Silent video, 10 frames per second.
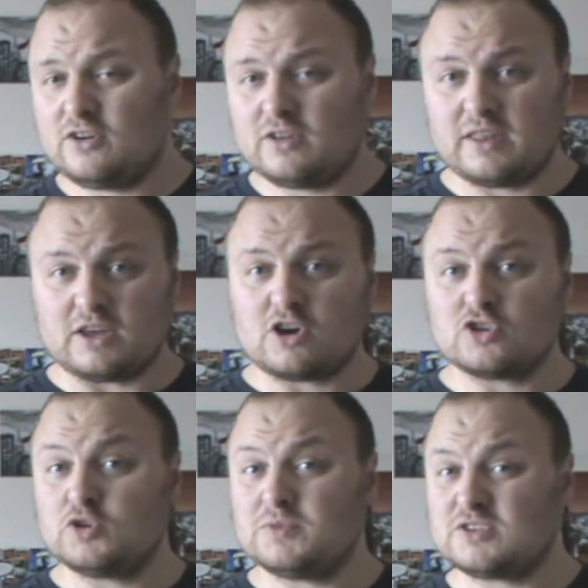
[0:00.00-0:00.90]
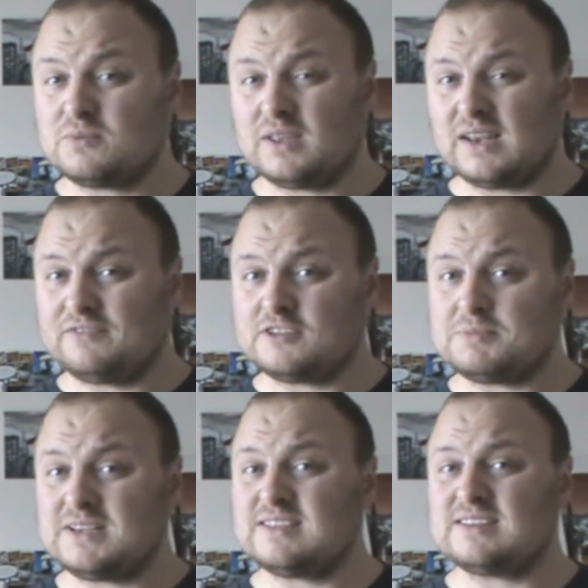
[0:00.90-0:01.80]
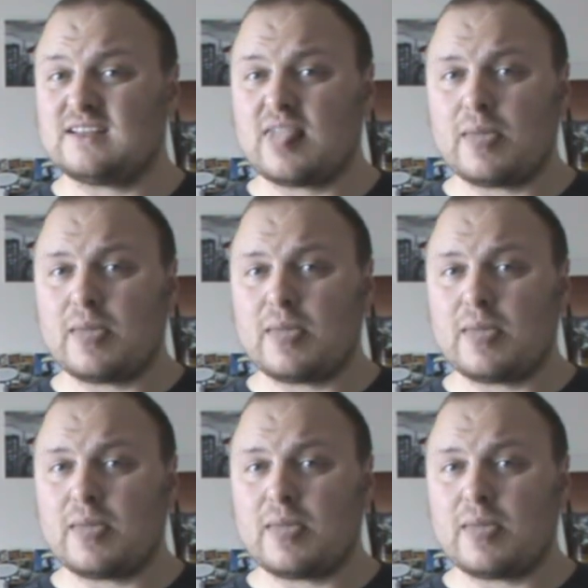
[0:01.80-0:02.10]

though that the costume is something left to be DC